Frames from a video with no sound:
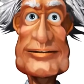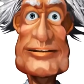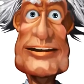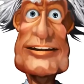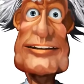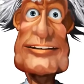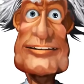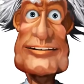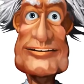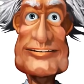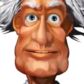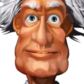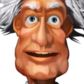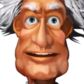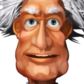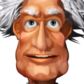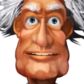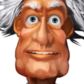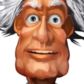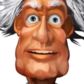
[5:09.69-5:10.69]
that you
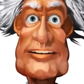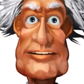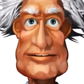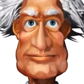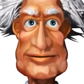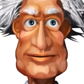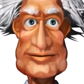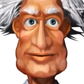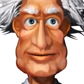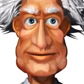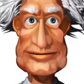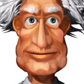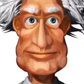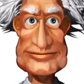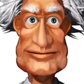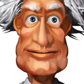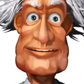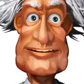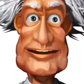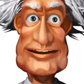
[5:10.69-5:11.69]
have focus
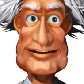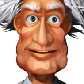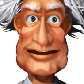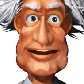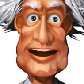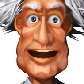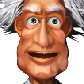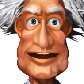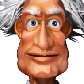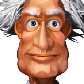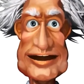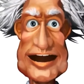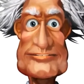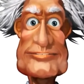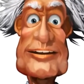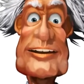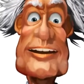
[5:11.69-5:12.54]
and can offer